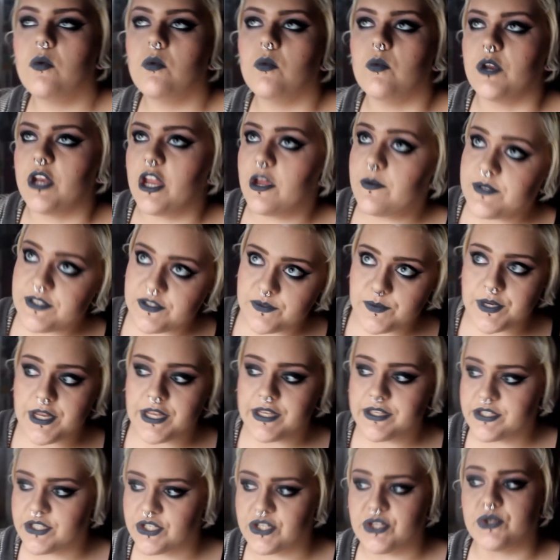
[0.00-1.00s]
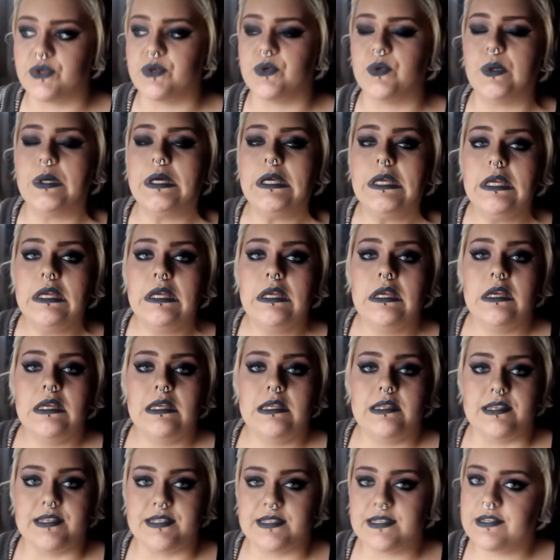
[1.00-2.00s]
When I was 22,
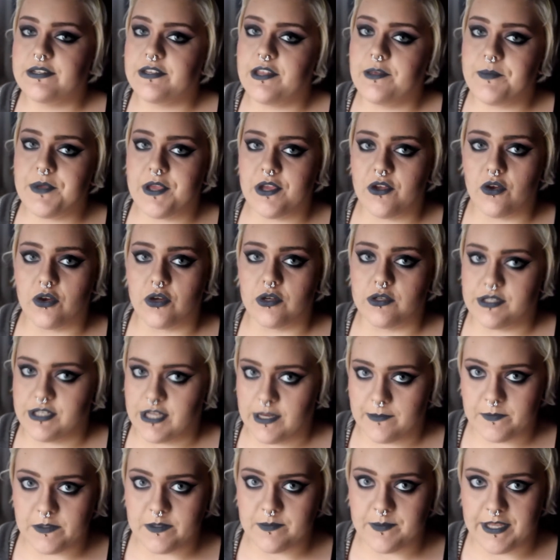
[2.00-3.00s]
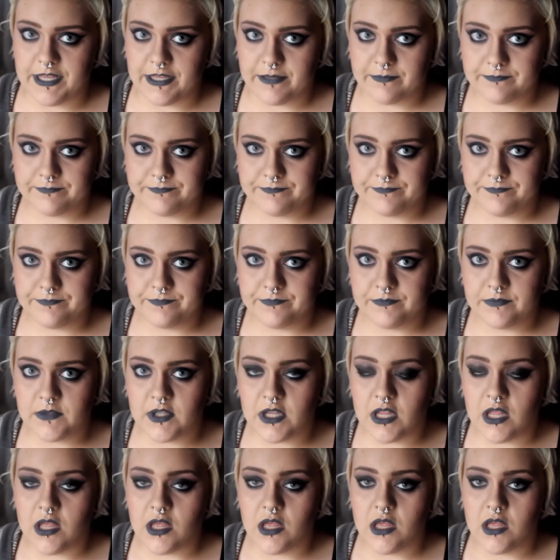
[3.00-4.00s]
this Colombian girl dumped me.
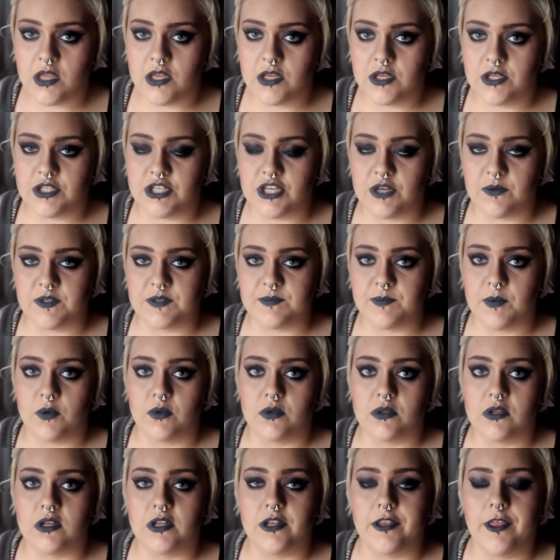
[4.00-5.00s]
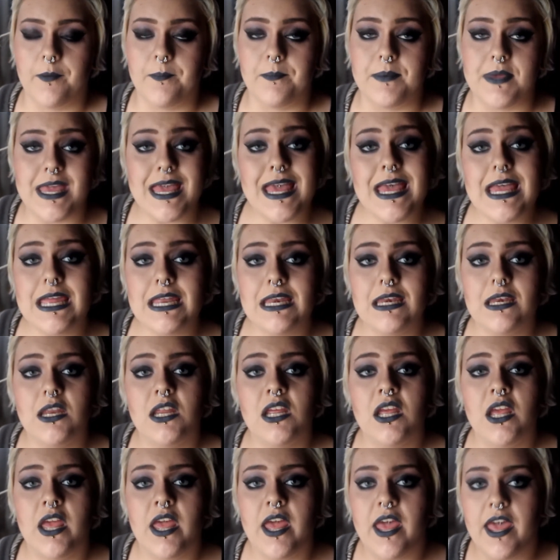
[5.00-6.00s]
She was both
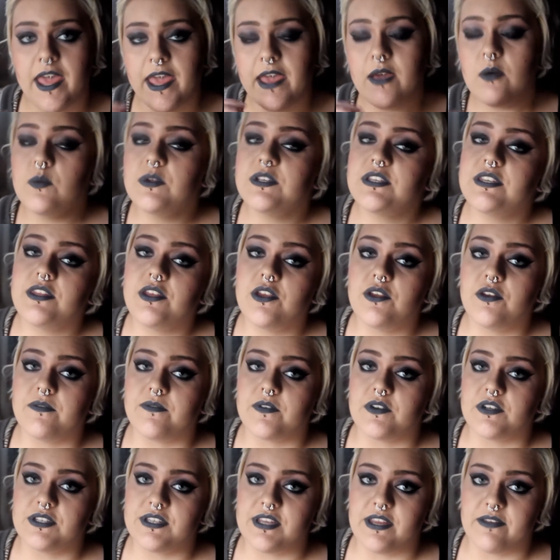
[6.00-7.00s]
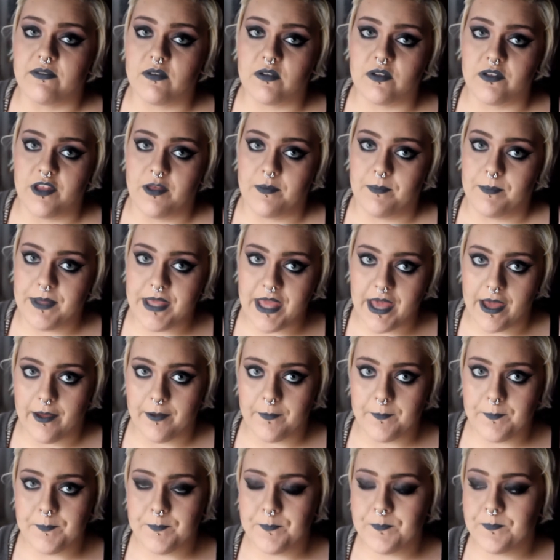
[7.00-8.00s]
Colombian and went to the University of
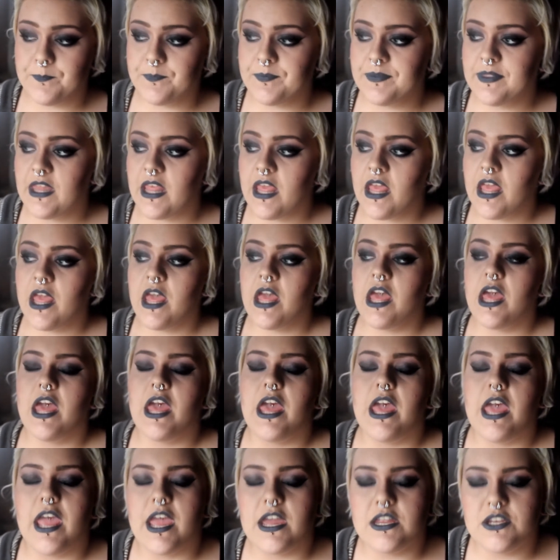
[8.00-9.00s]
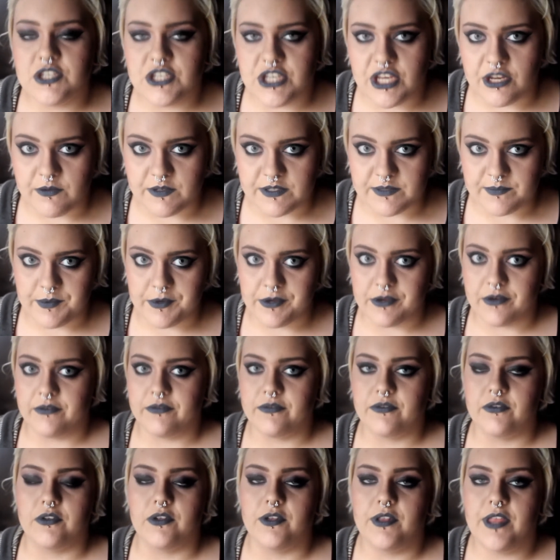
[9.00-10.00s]
Colombia. And she was
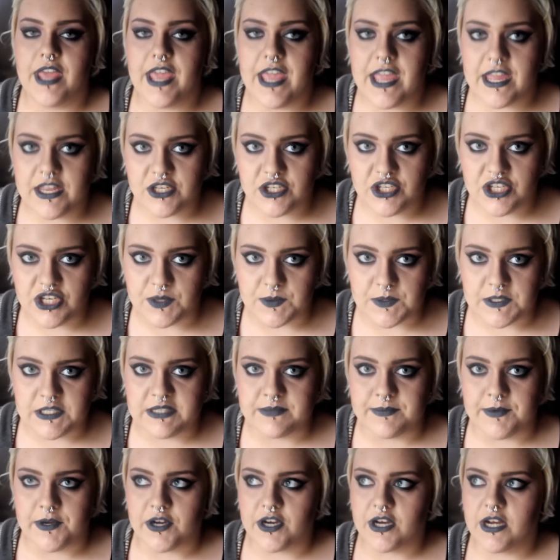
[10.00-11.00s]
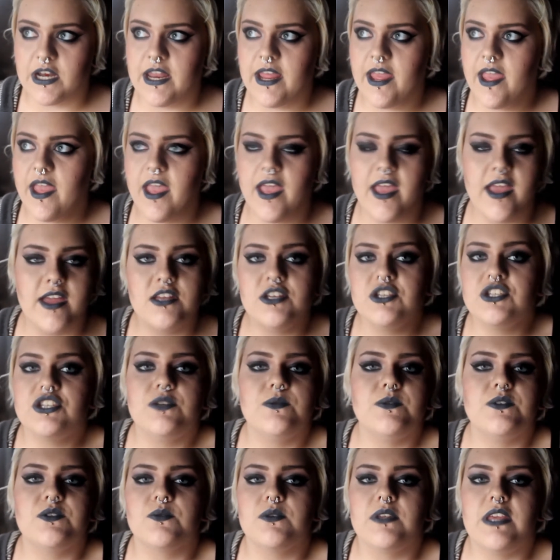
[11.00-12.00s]
beautiful, and she was smart, and
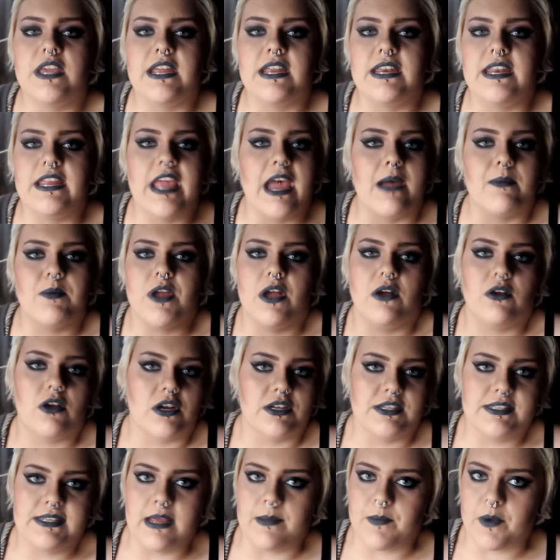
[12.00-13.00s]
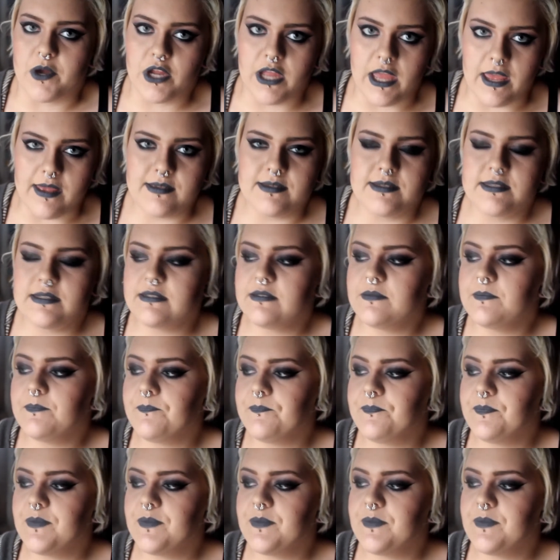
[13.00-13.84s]
she was related to Gabriel Garcia Marquez.